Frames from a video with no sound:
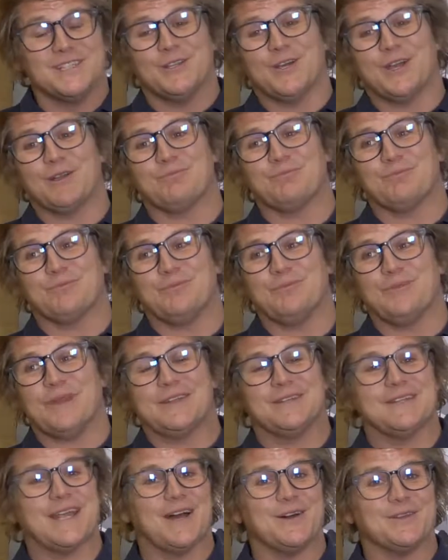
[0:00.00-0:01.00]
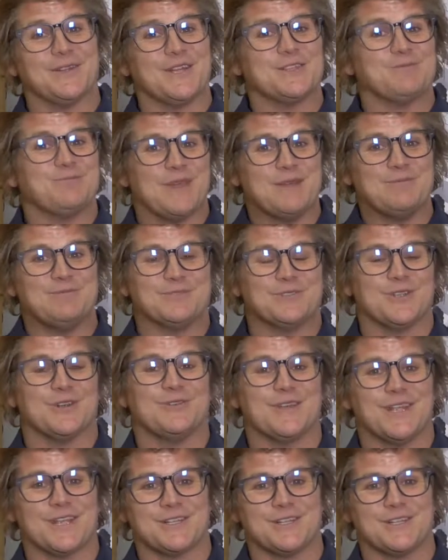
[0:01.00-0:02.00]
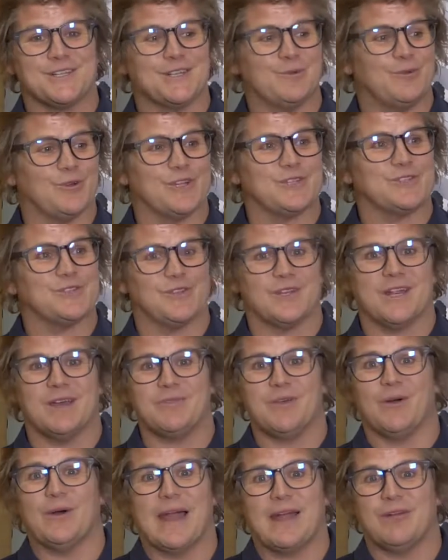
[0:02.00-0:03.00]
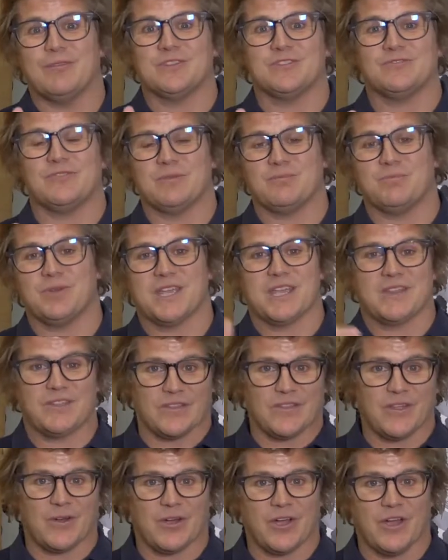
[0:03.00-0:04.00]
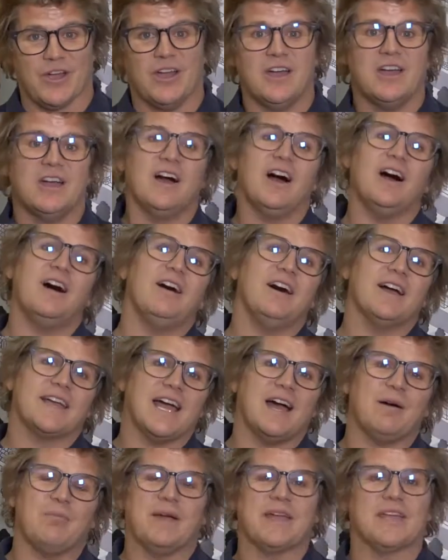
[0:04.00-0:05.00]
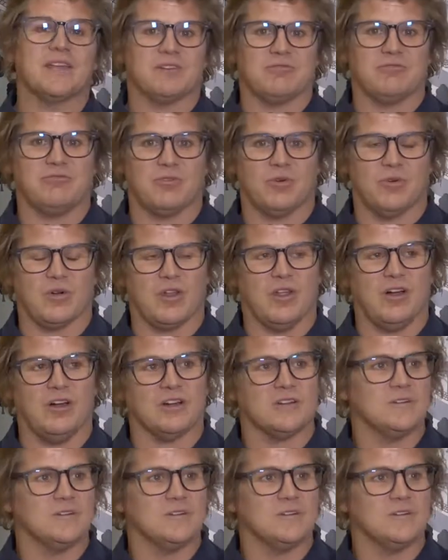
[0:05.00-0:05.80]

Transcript: Like, nowadays people don't actually want to turn up. They'll RSVP and then they'll go, oh, I can't make it at 4 o'clock.